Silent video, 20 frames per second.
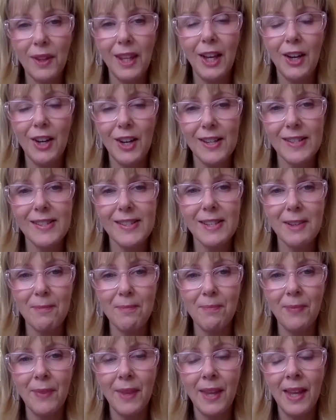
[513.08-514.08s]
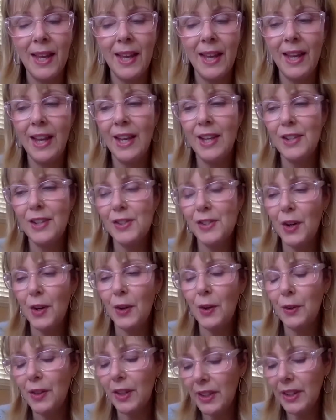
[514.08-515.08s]
awesome.
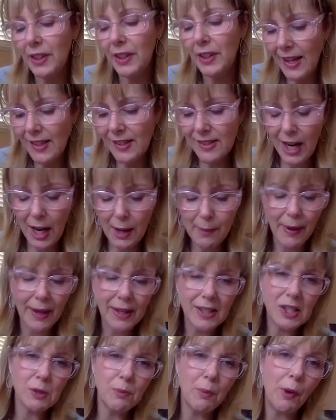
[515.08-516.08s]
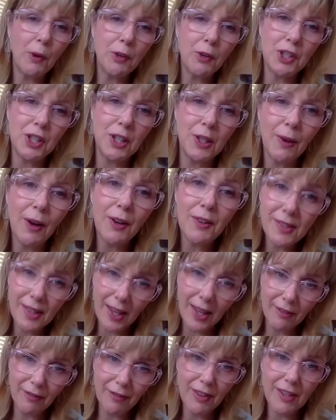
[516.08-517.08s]
So the last time I spoke to you
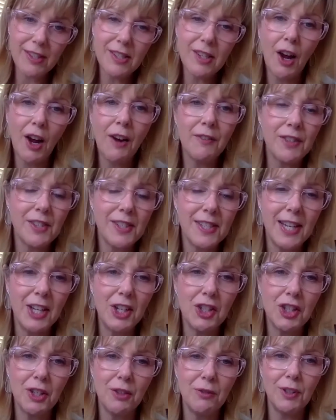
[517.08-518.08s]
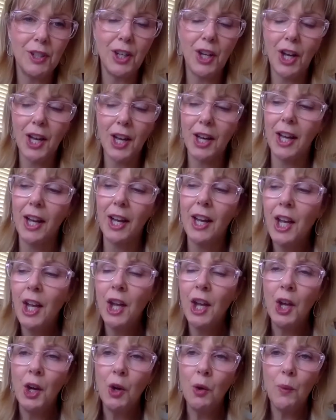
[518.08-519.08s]
outside of this conversation, Renata,
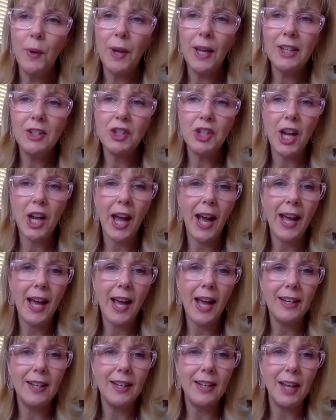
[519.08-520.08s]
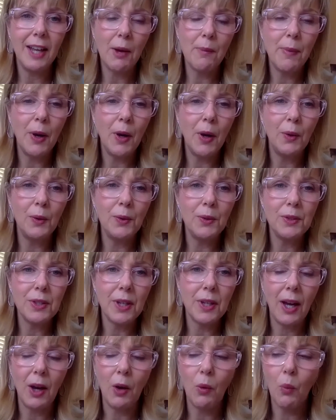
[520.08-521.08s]
we chatted about
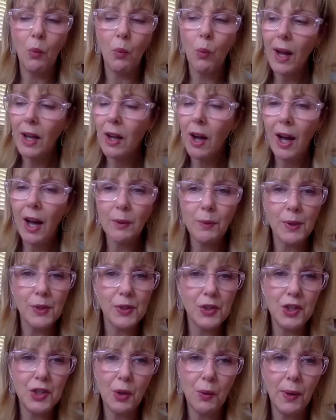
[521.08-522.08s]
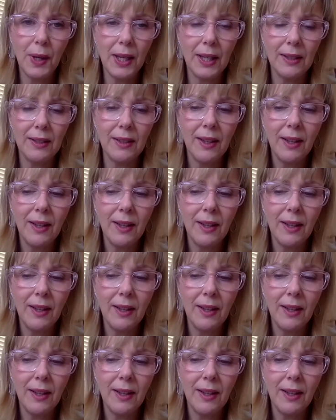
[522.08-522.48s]
what God was doing